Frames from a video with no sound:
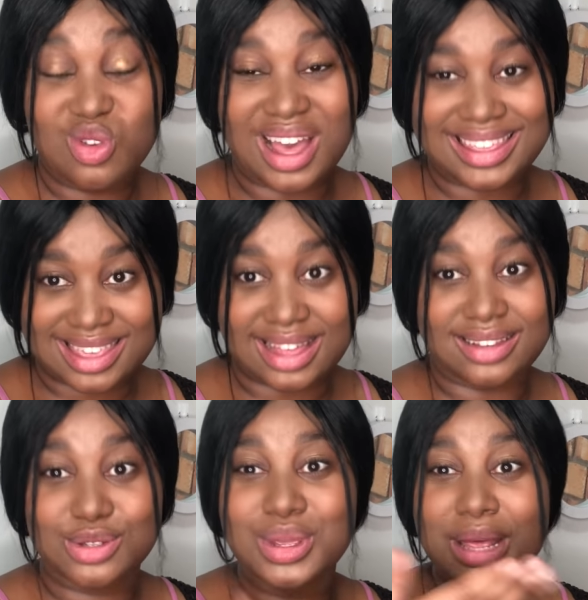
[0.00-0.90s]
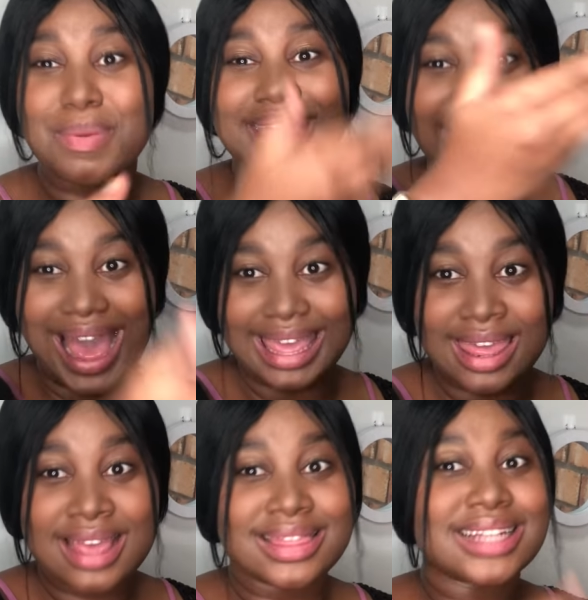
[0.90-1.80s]
here to keep a guy
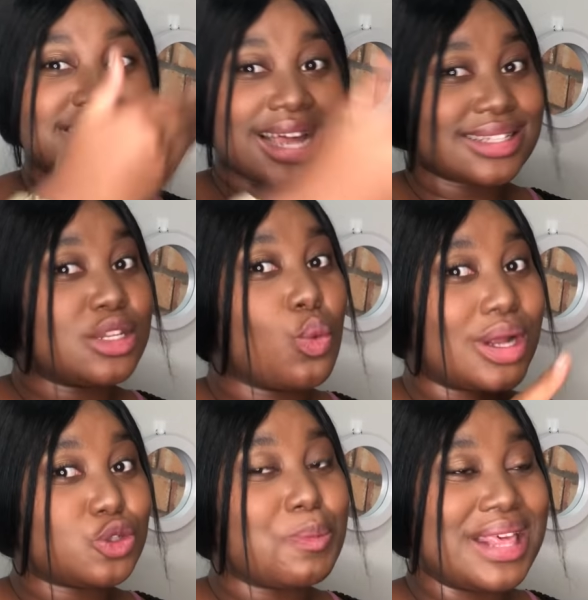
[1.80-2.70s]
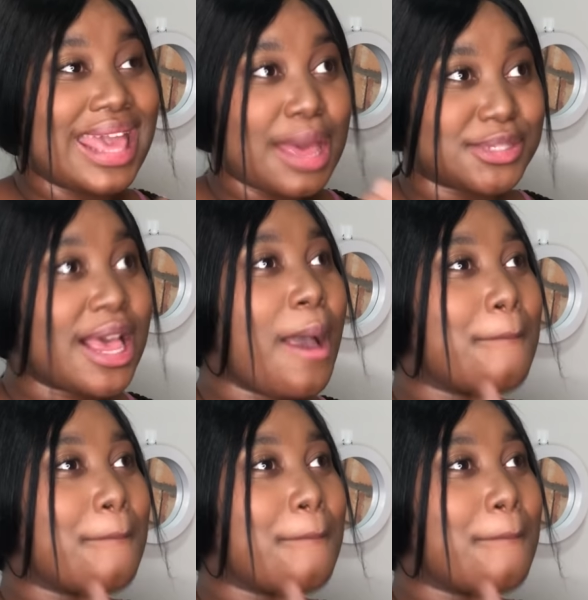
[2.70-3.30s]
that doesn't want to be kept,